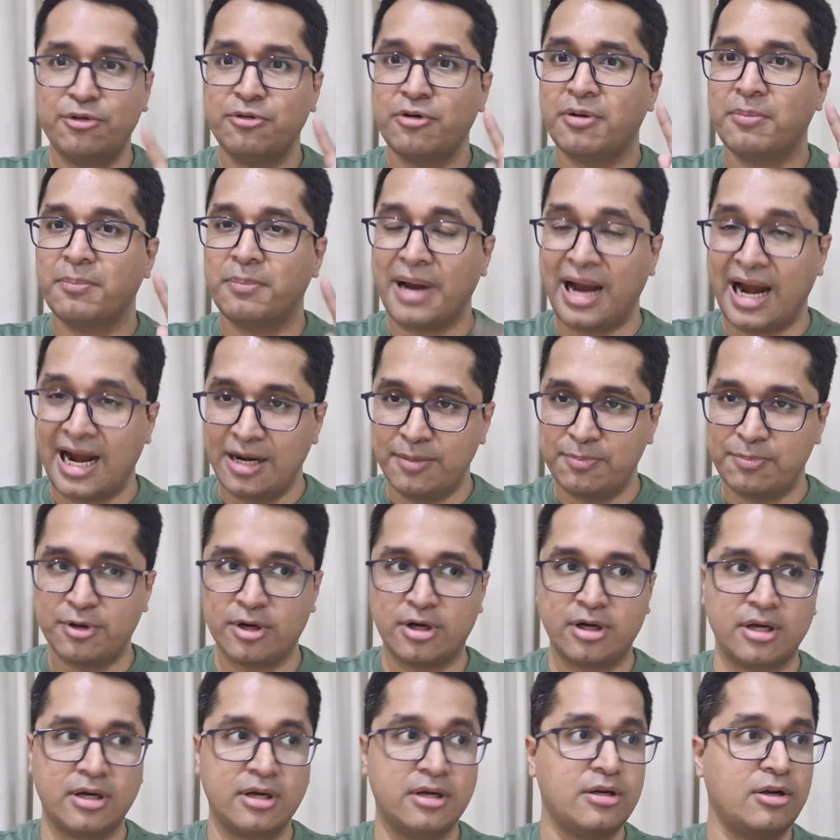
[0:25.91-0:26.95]
you a bad
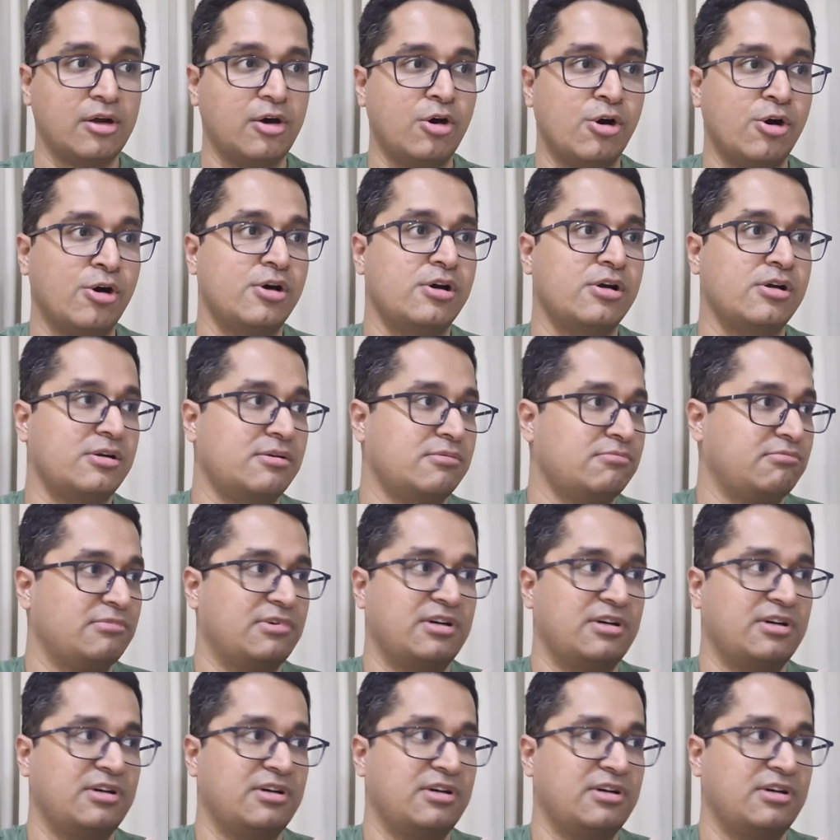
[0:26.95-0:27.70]
product or